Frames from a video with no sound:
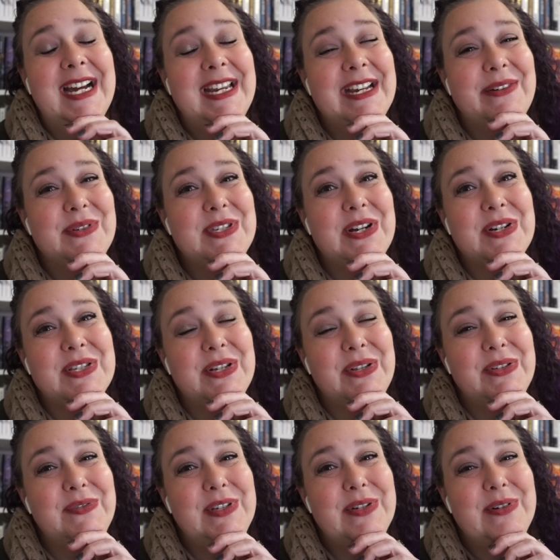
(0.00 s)
and I will talk to
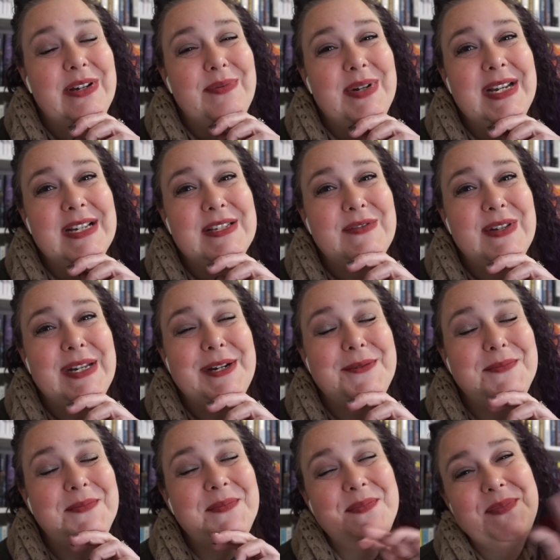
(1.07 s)
all of you in my next
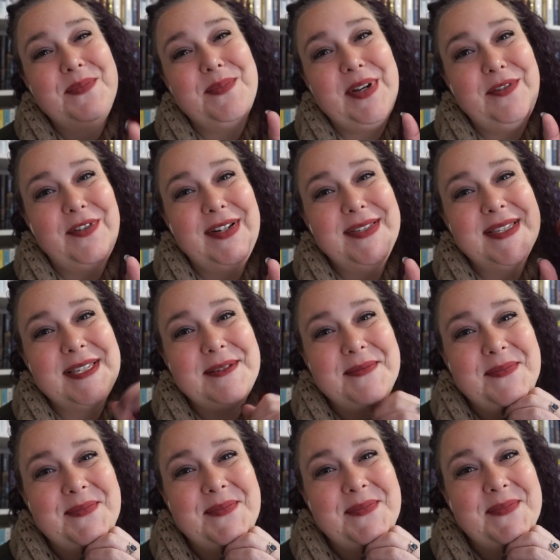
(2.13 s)
video. Bye,
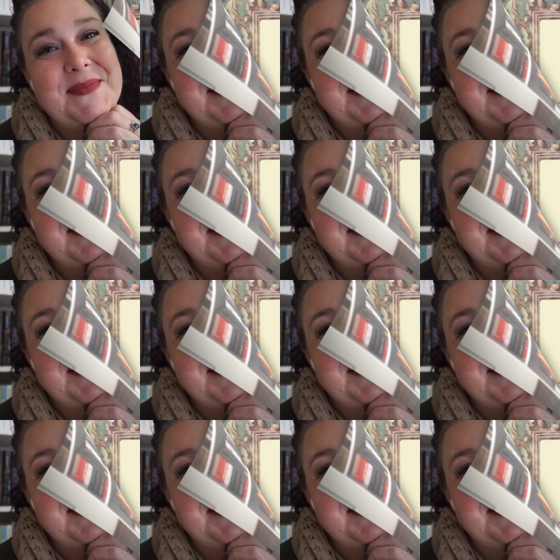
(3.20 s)
friends.